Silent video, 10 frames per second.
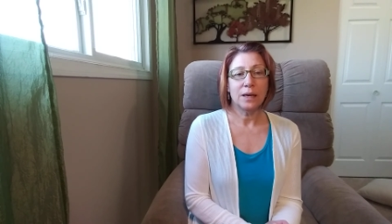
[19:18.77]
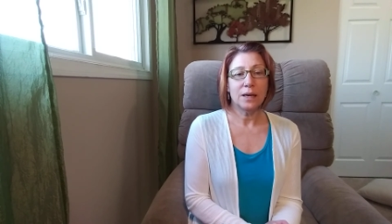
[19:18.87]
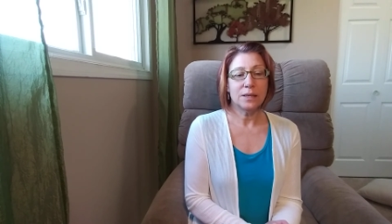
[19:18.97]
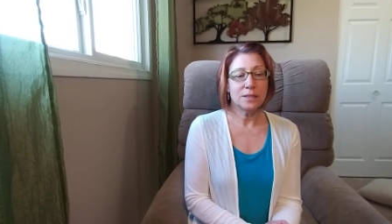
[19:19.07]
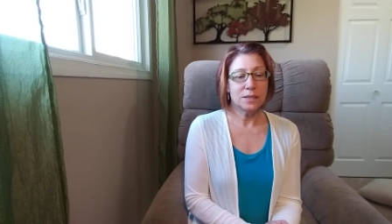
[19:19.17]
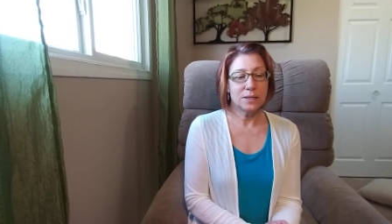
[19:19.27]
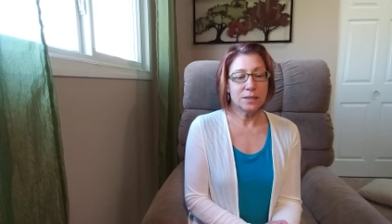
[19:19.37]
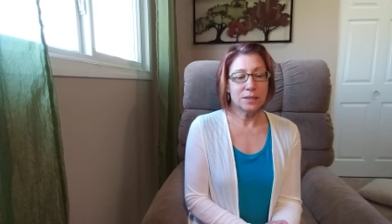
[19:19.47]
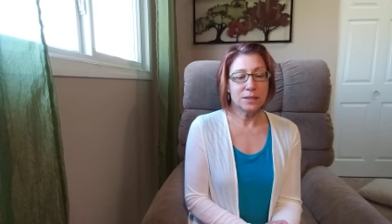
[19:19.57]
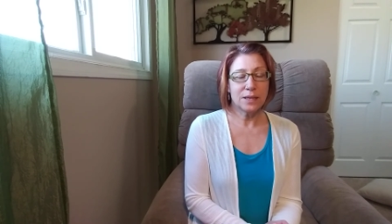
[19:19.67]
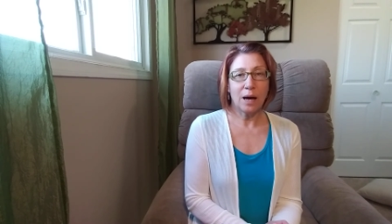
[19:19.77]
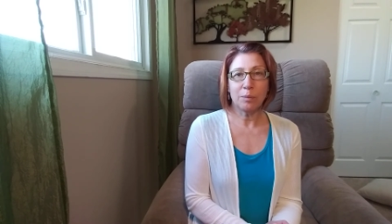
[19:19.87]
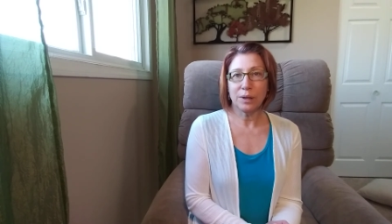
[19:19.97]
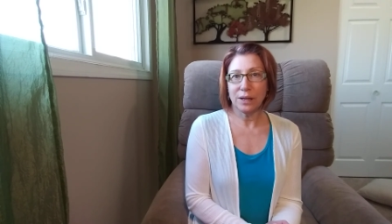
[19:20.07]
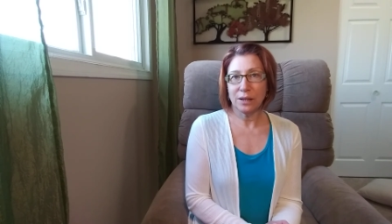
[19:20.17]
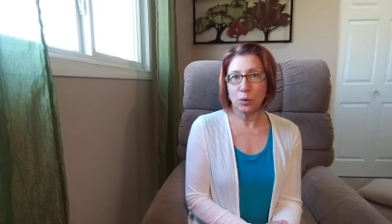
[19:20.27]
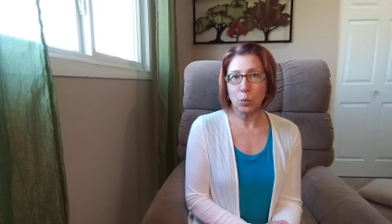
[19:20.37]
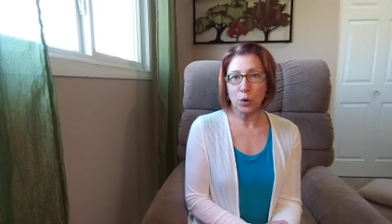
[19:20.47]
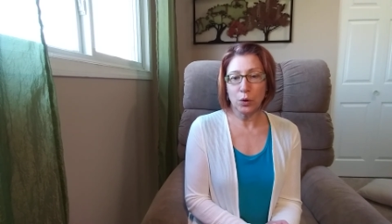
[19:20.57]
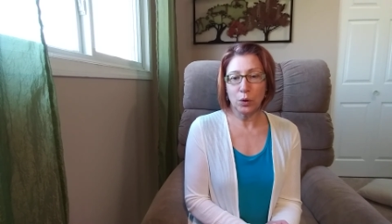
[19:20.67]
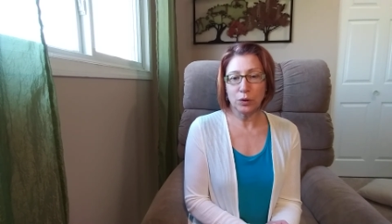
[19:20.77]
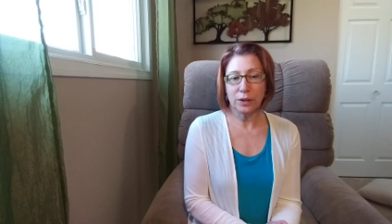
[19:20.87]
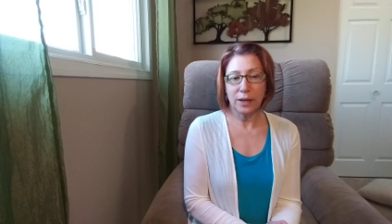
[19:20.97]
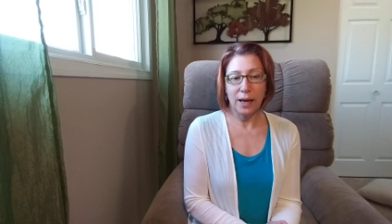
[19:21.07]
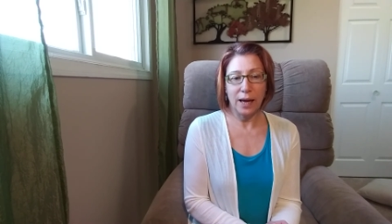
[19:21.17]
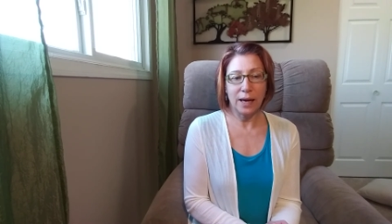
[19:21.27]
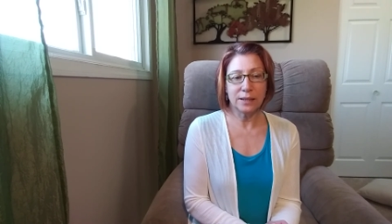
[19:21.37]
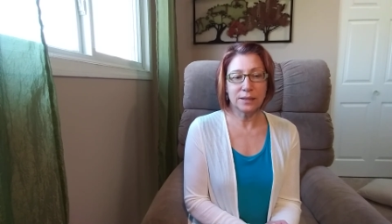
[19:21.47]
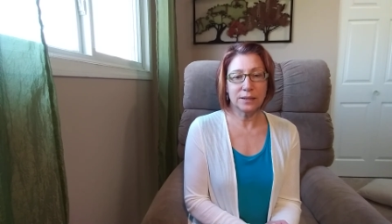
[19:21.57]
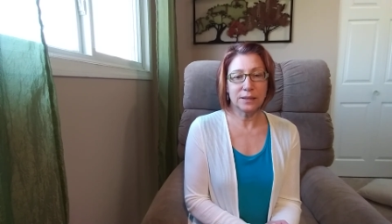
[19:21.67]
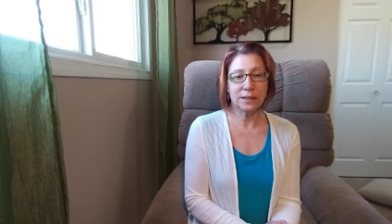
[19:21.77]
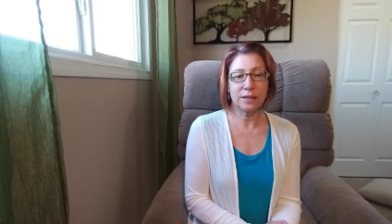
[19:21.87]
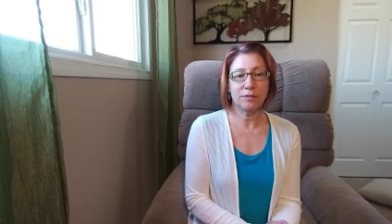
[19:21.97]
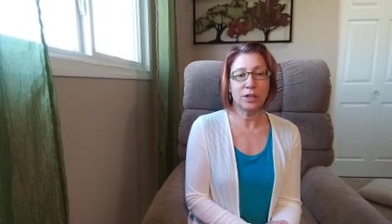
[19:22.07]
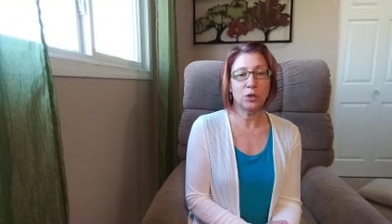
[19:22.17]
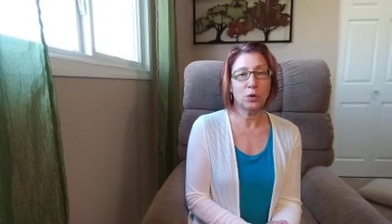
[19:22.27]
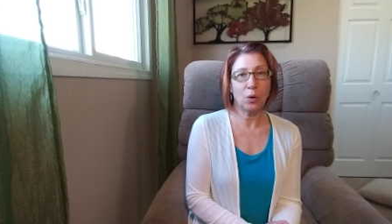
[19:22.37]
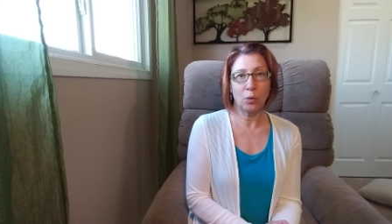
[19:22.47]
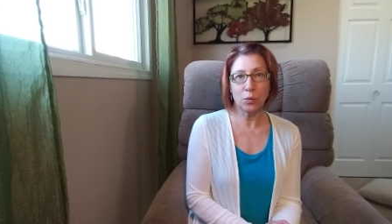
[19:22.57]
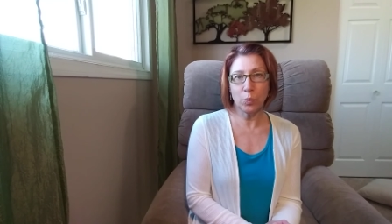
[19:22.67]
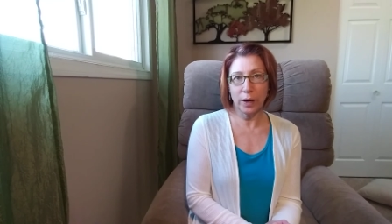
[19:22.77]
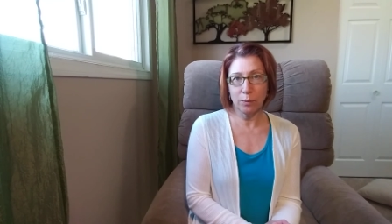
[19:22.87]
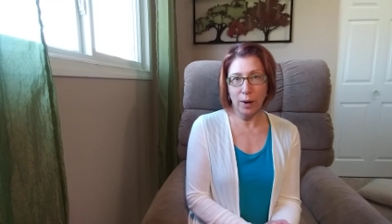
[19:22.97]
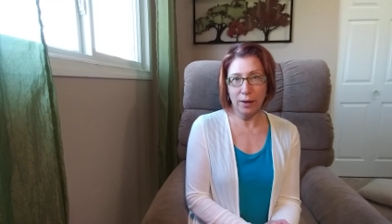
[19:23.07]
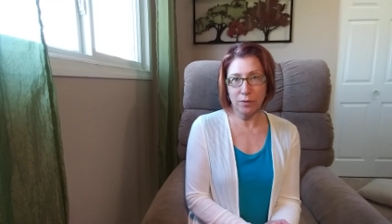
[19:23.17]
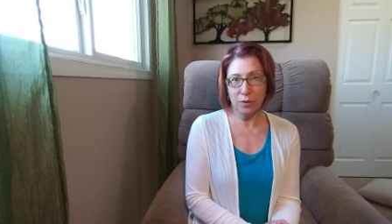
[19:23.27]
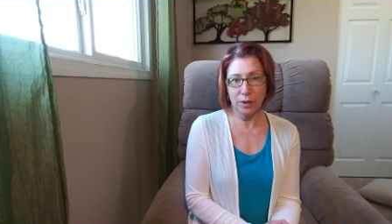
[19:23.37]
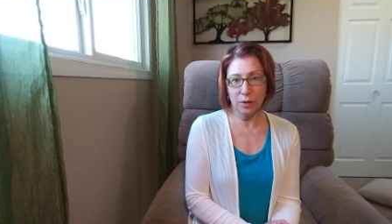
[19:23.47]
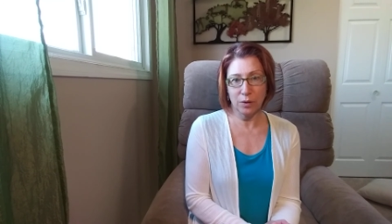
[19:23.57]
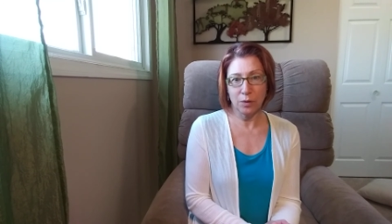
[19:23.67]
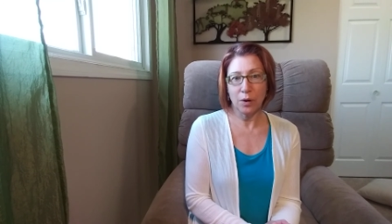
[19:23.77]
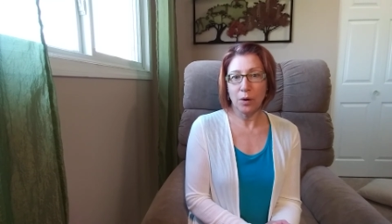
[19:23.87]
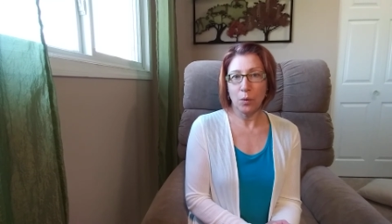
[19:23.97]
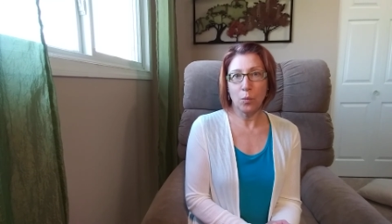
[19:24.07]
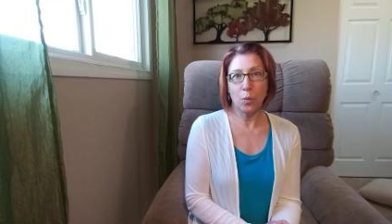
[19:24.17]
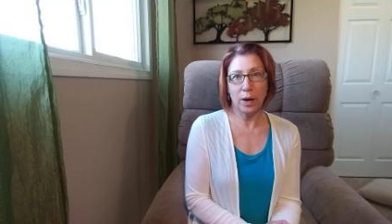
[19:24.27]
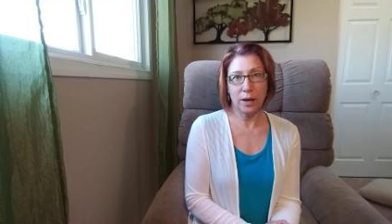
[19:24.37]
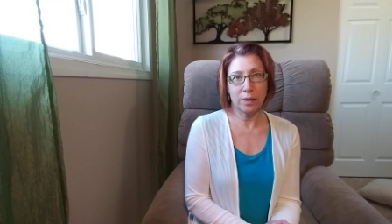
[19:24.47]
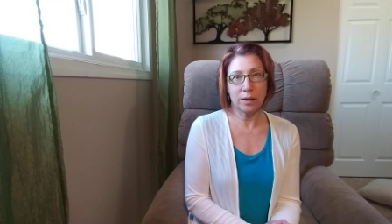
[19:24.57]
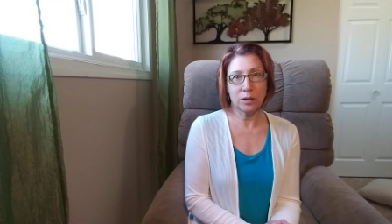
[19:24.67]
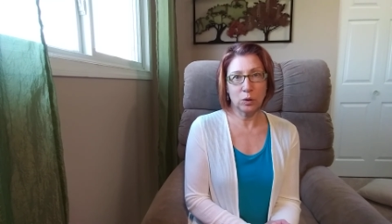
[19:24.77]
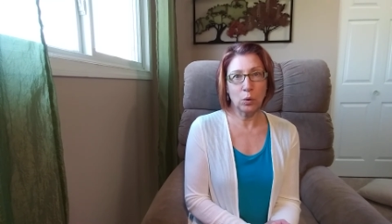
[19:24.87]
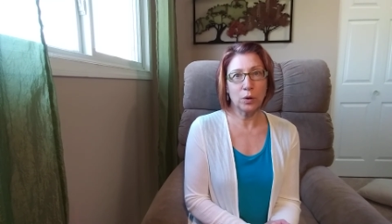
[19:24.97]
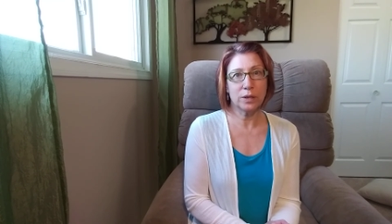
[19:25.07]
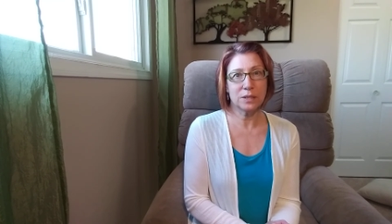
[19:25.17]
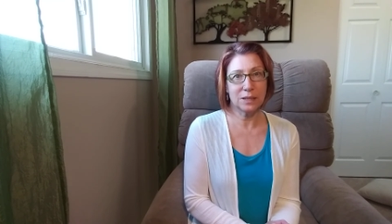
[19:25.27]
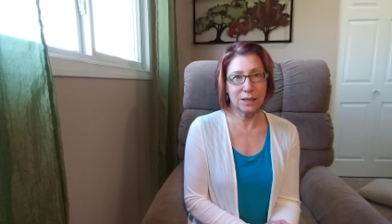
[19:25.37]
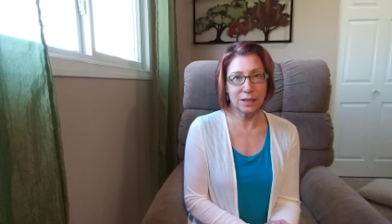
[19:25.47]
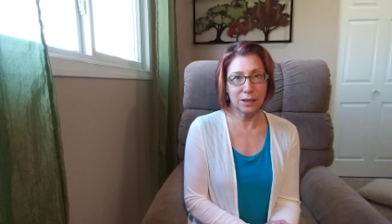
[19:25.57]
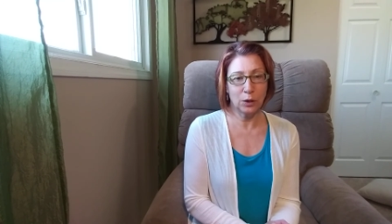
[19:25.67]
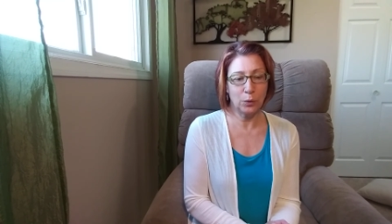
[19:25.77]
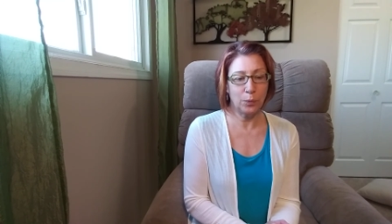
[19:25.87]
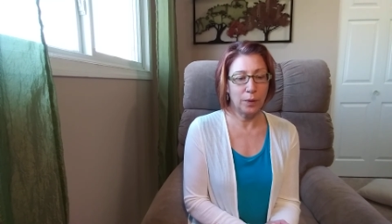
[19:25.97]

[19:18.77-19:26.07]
is dabbling in the world and living your own way rather than the way that the Lord is leading you,